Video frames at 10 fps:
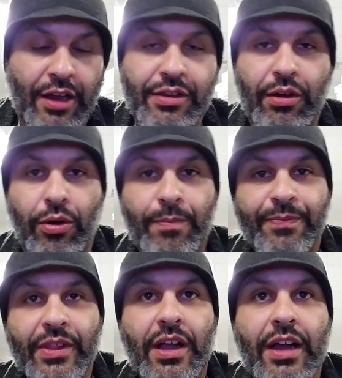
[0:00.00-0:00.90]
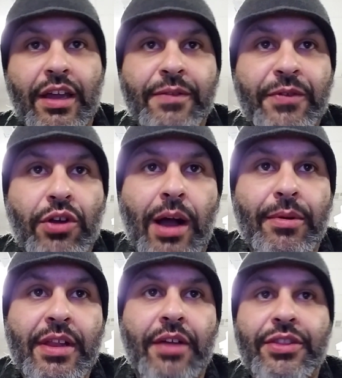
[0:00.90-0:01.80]
So I guess a few
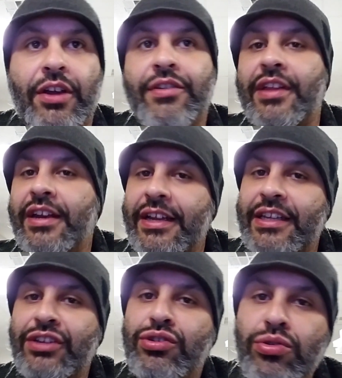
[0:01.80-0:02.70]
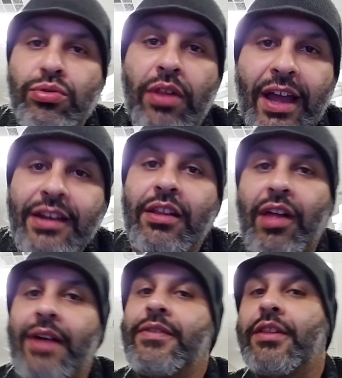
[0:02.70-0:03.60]
comments out there saying that they do like the
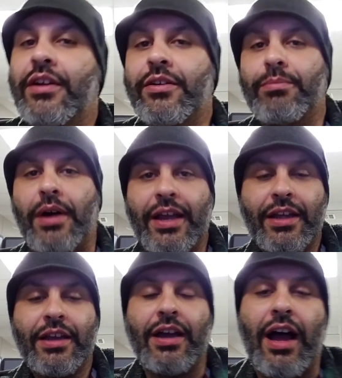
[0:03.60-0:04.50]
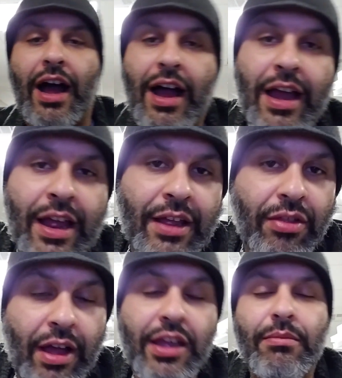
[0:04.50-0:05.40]
lavalier mic. I
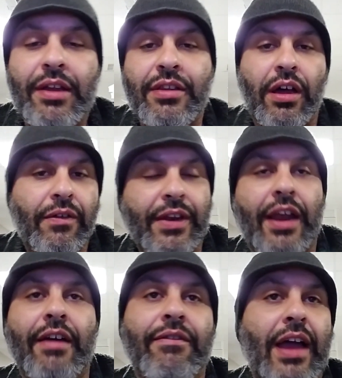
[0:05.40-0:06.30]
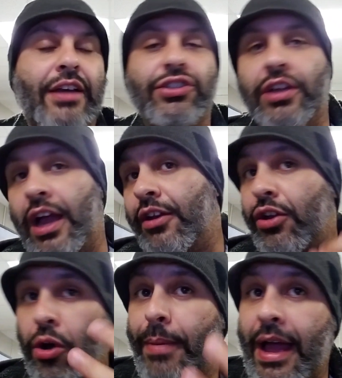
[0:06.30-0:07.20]
like it myself. Now that I've actually gotten
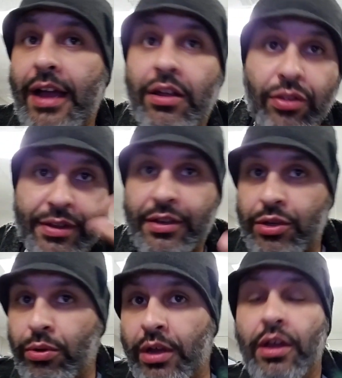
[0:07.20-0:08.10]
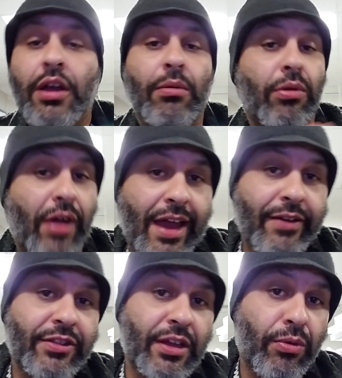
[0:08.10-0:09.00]
to go back and listen to it, I'm glad
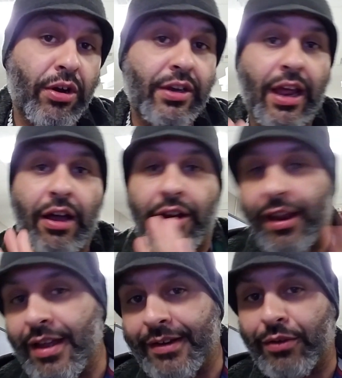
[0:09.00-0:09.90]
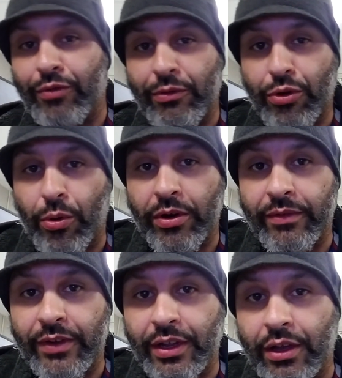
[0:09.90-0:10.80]
everything worked out. I didn't have to re-record
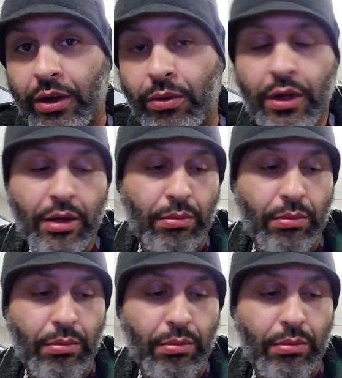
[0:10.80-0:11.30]
the video.